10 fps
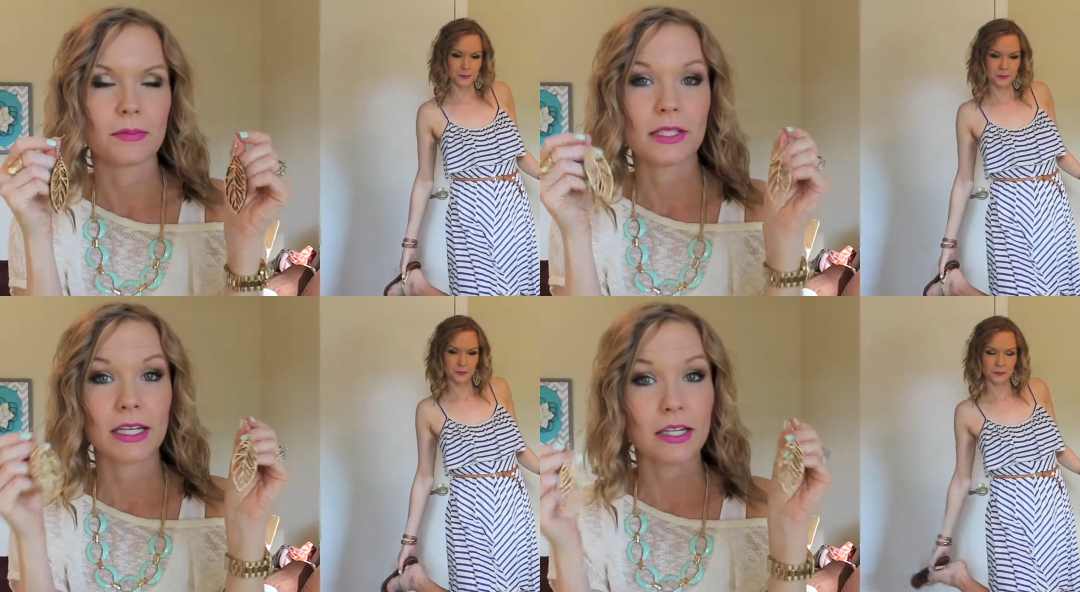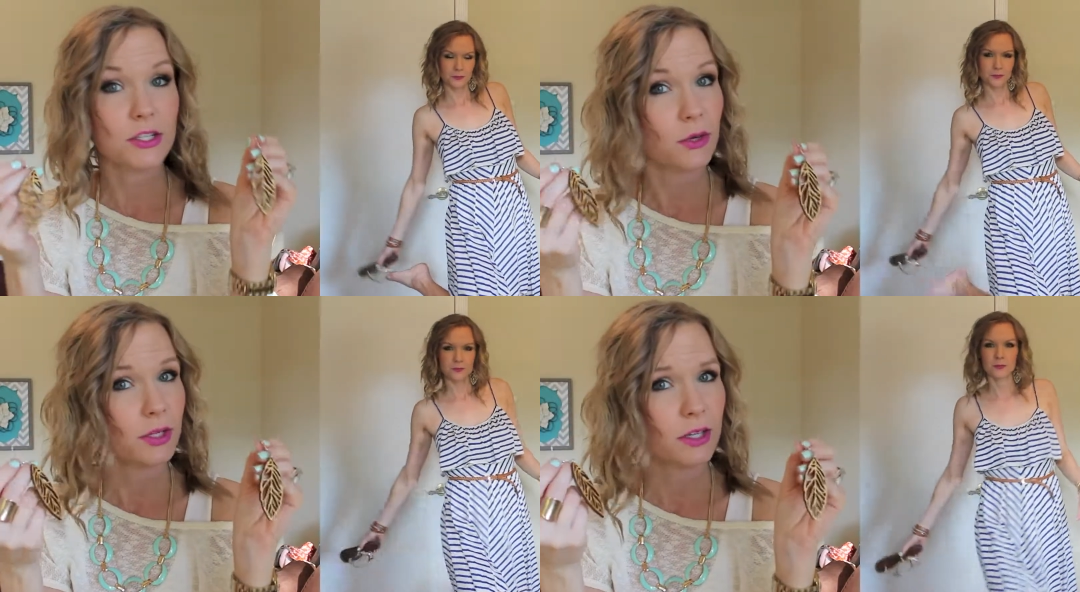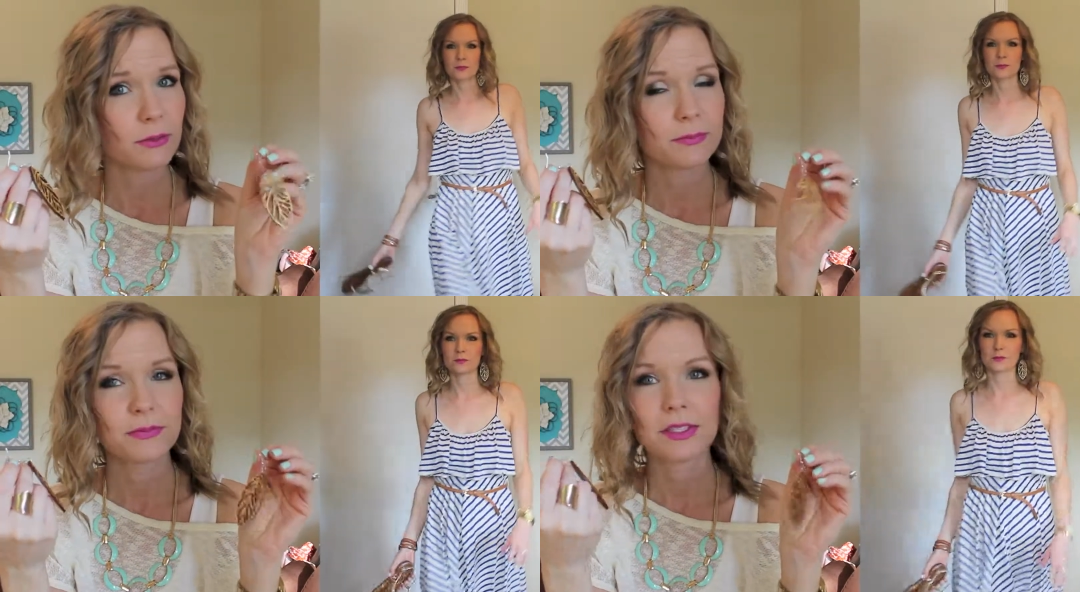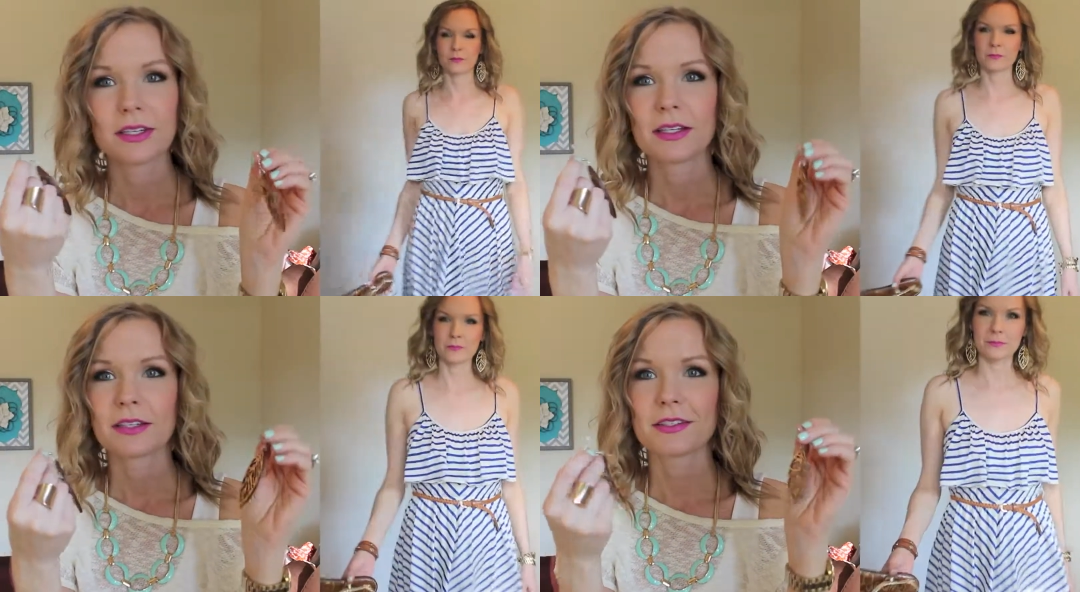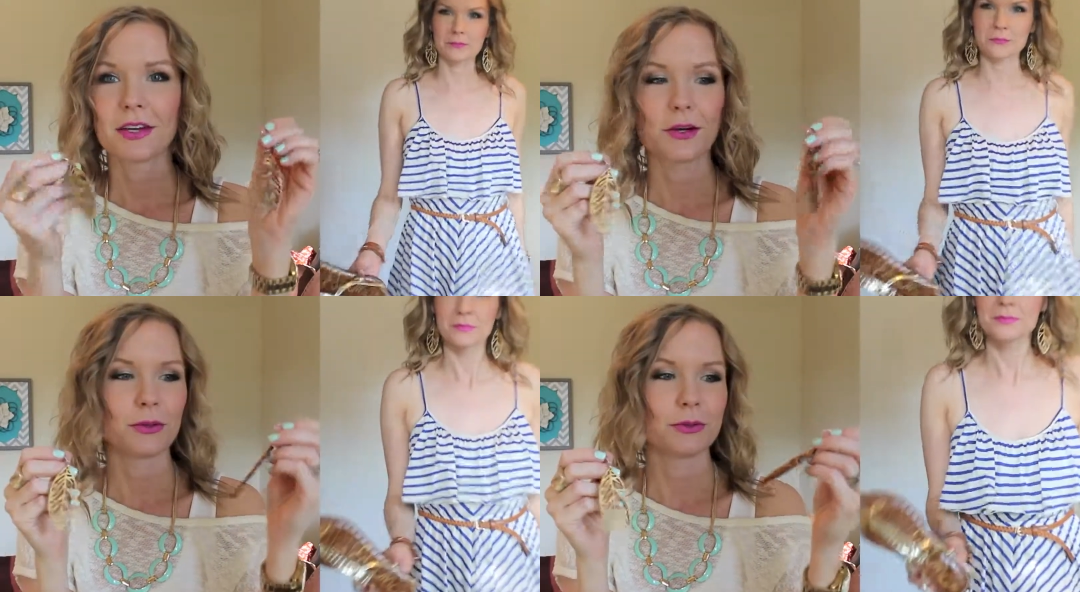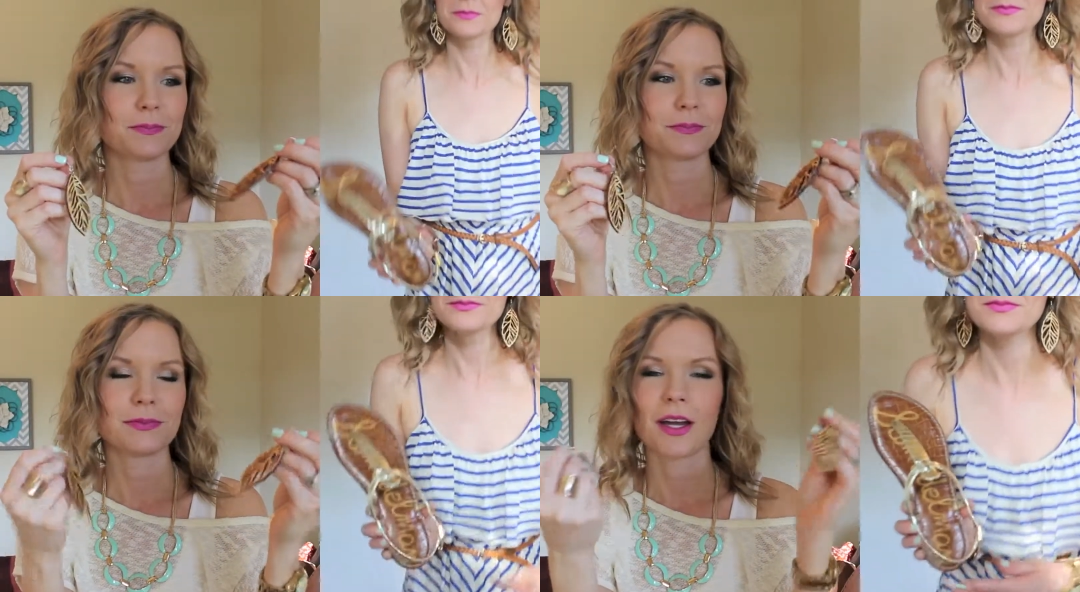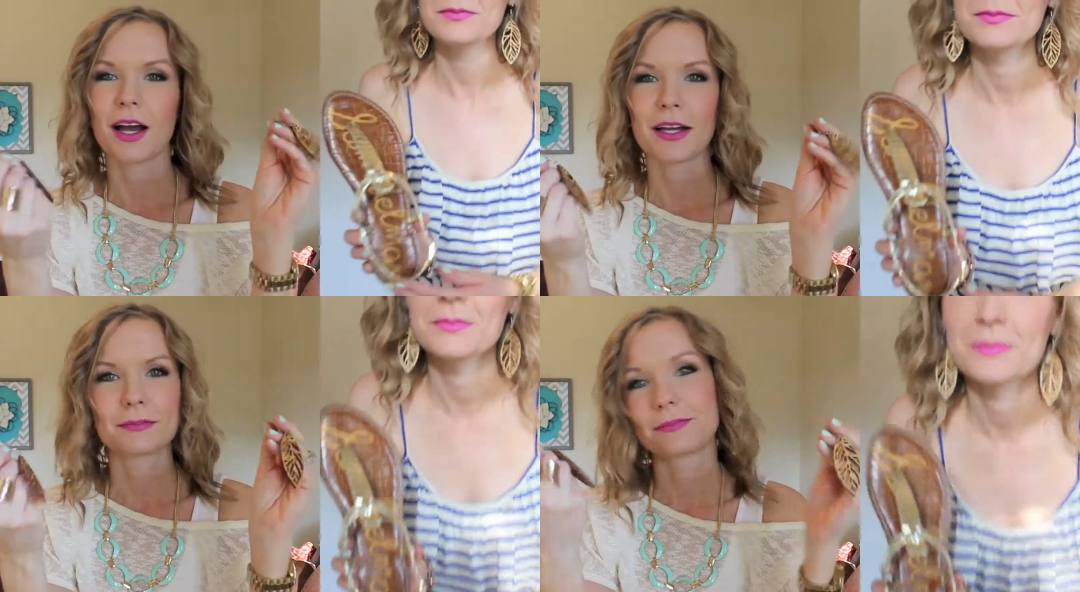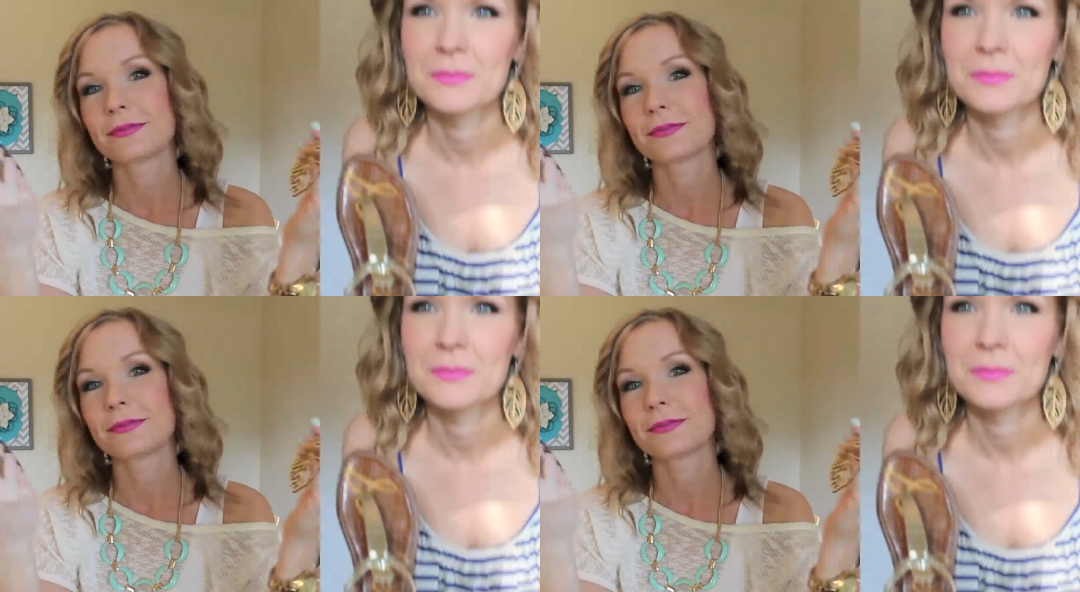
Speaker 1: San Antonio. So I